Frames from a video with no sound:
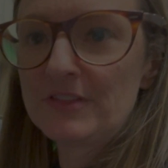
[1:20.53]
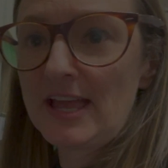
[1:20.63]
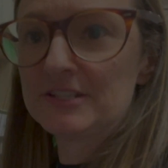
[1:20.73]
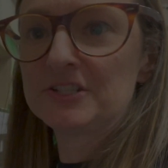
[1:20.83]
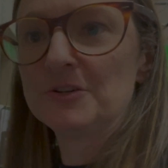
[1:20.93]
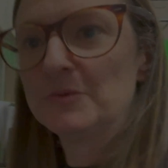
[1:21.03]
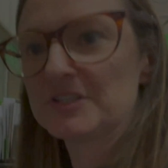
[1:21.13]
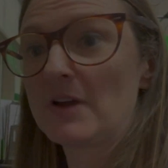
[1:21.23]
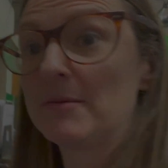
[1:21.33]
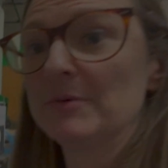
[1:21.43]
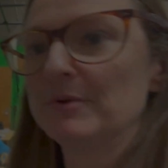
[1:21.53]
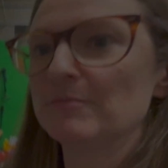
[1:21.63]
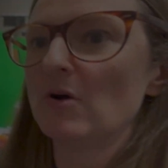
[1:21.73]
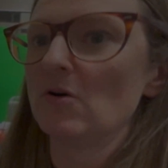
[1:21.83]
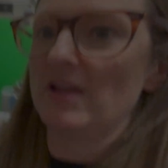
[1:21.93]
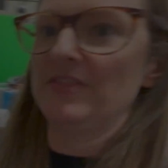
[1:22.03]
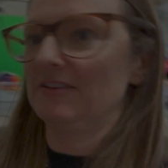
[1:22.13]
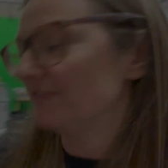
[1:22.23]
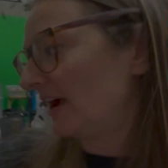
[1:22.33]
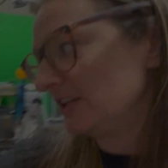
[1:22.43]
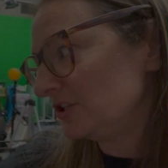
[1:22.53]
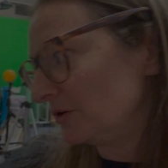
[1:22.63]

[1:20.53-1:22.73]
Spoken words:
had to do was grab the boom pole and then find you,